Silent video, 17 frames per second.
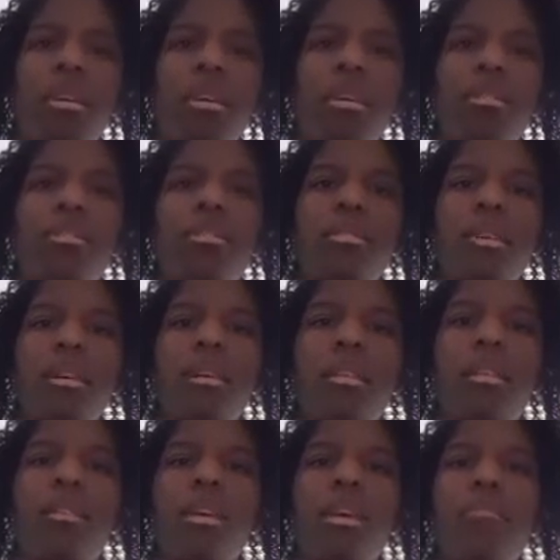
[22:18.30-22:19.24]
and
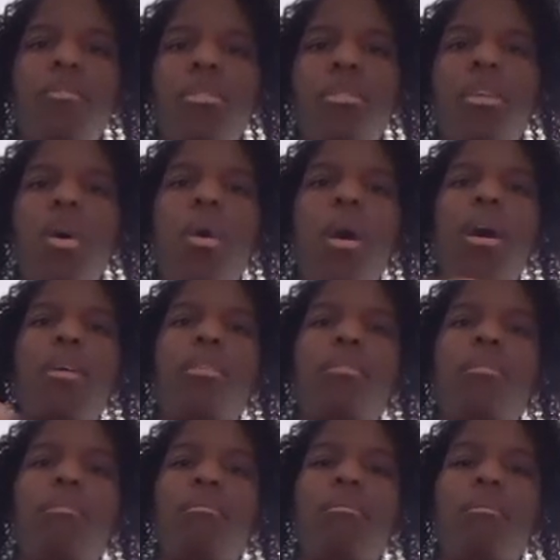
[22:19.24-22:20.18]
said, even though
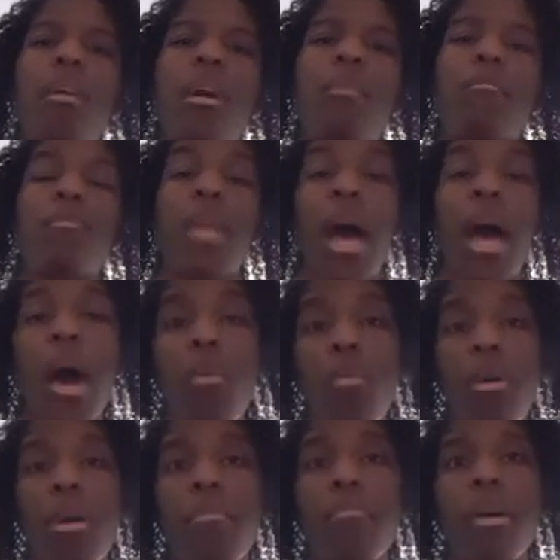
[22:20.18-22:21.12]
I, I'm
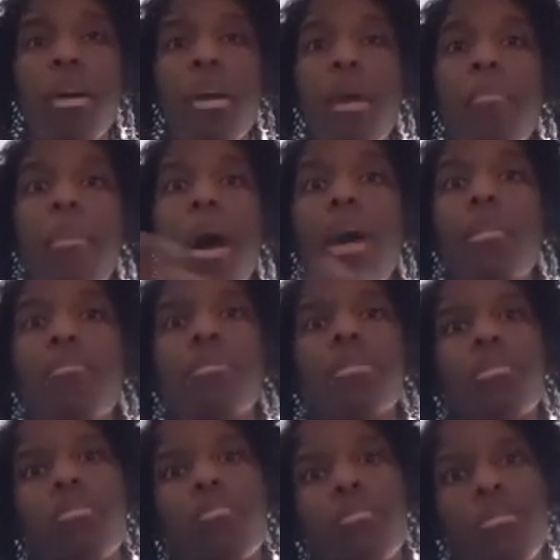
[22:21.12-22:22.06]
not wearing makeup, I am
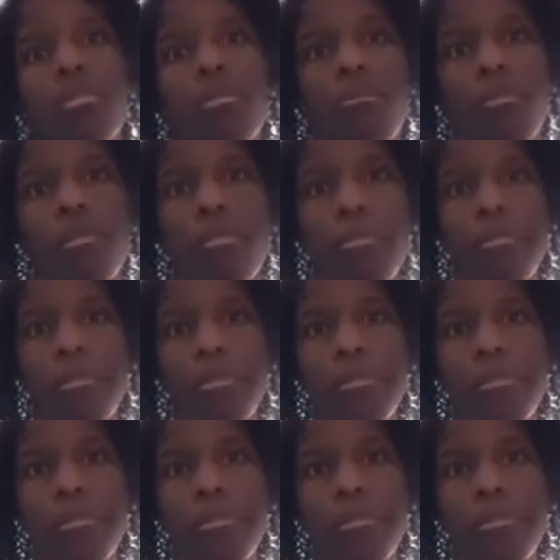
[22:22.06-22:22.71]
still beautiful?